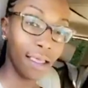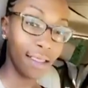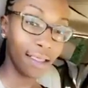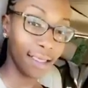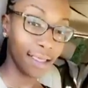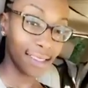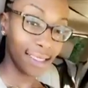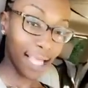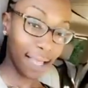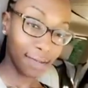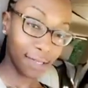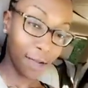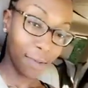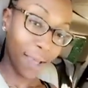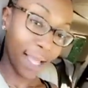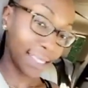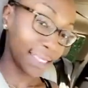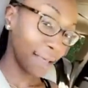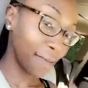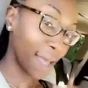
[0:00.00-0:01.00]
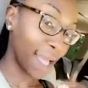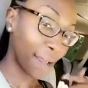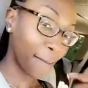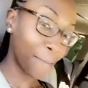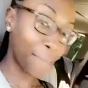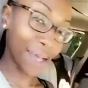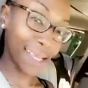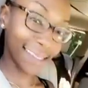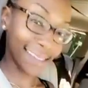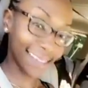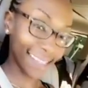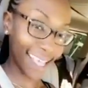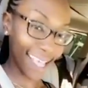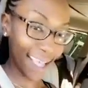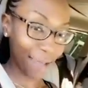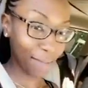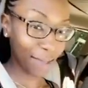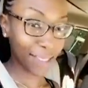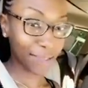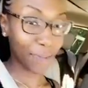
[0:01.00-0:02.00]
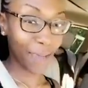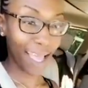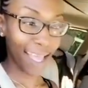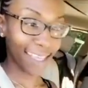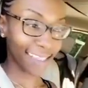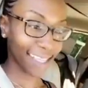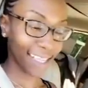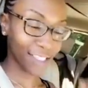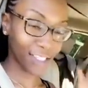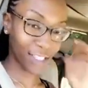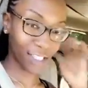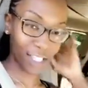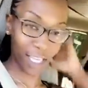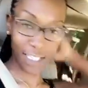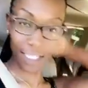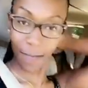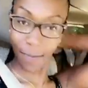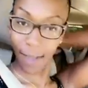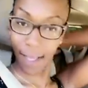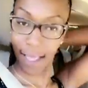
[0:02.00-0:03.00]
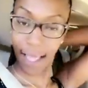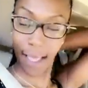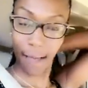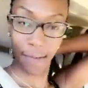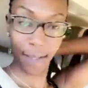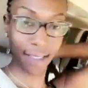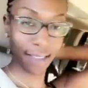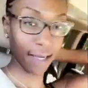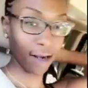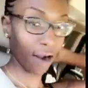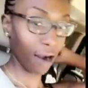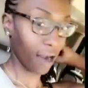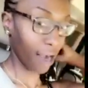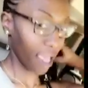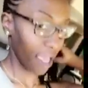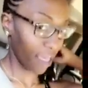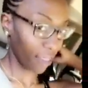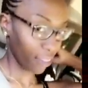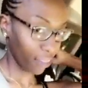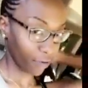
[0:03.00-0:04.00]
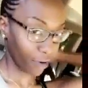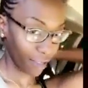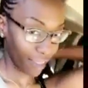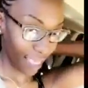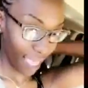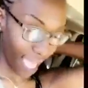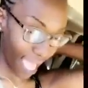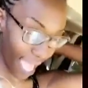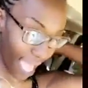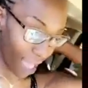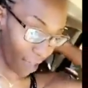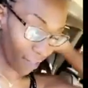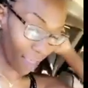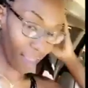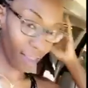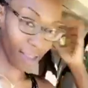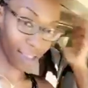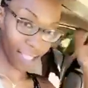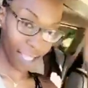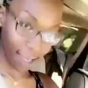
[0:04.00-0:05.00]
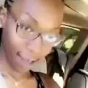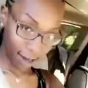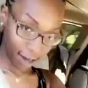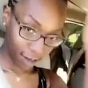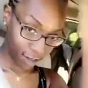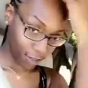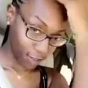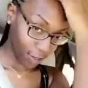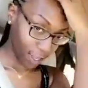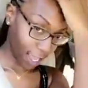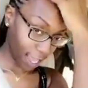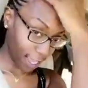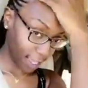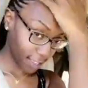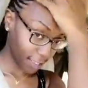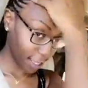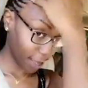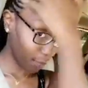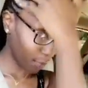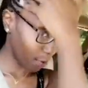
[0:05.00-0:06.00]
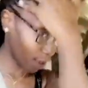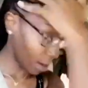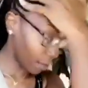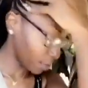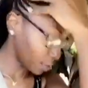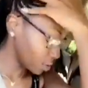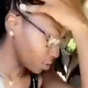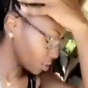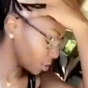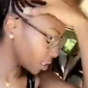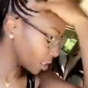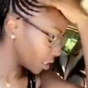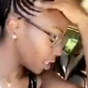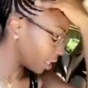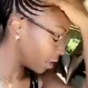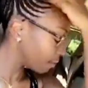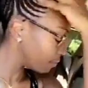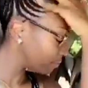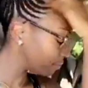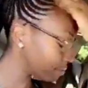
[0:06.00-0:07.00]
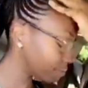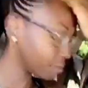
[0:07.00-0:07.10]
These snaps are back to back, but time has passed. I just checked on my comments and I already had 3 that, ow, that looks like it hurts. You guys, I promise you, look at that.